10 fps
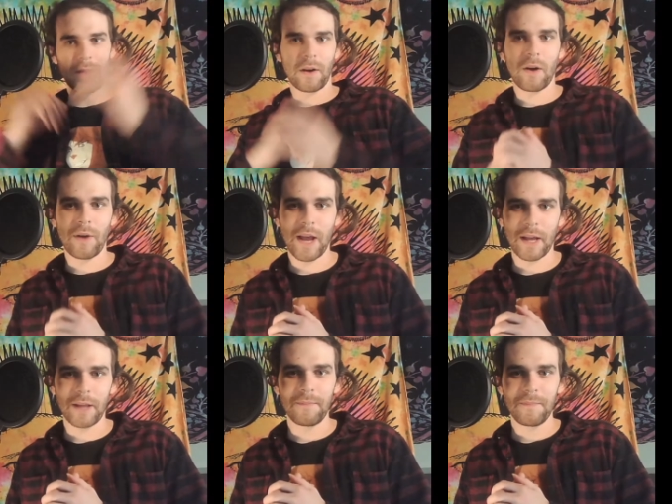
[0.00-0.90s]
their own
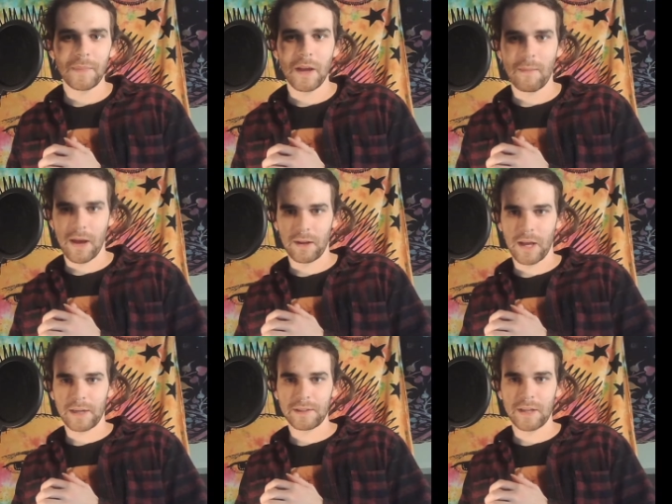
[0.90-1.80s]
head about a
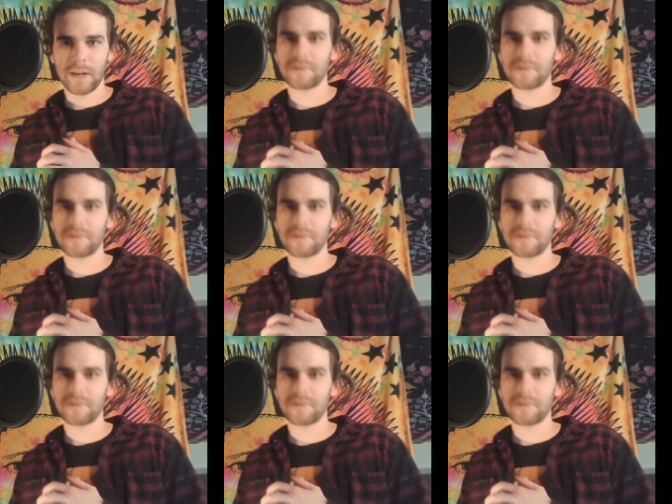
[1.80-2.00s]
lot of stuff.